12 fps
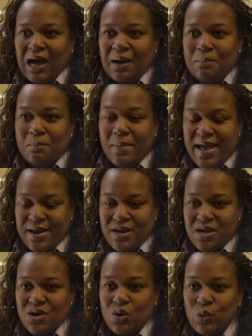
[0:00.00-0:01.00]

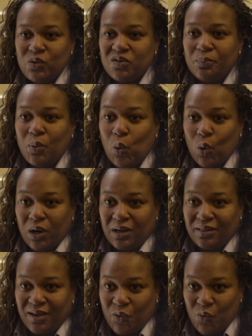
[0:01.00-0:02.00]
men who support
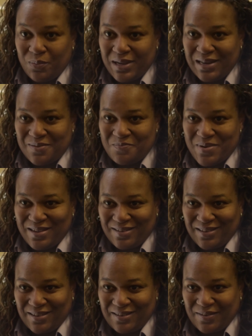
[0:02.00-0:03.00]
their women in
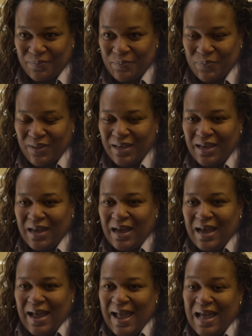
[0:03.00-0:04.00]
business.
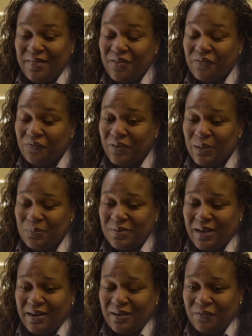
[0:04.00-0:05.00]
And the flip
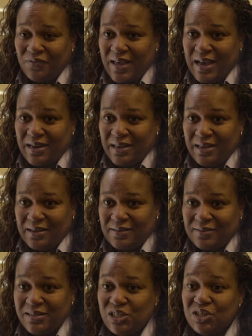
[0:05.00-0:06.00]
side of that
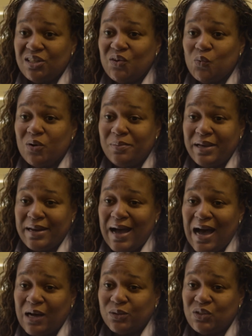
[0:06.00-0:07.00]
is teaching the women
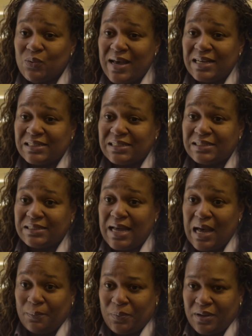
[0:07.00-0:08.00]
how to
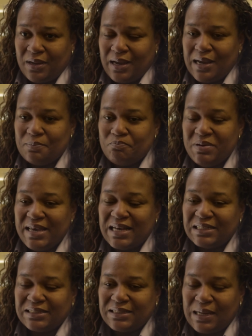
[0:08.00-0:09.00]
accept and be
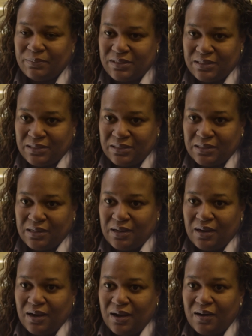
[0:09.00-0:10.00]
accepting
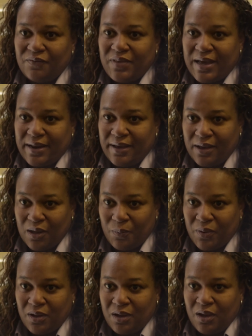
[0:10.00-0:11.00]
of that
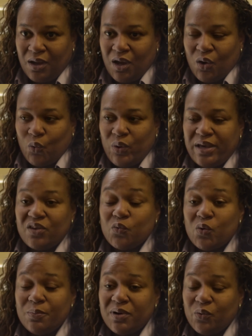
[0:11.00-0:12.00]
help. We as
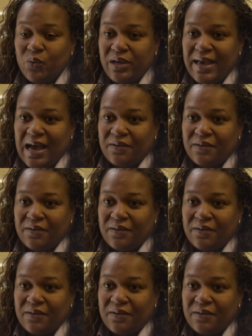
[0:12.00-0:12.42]
women, we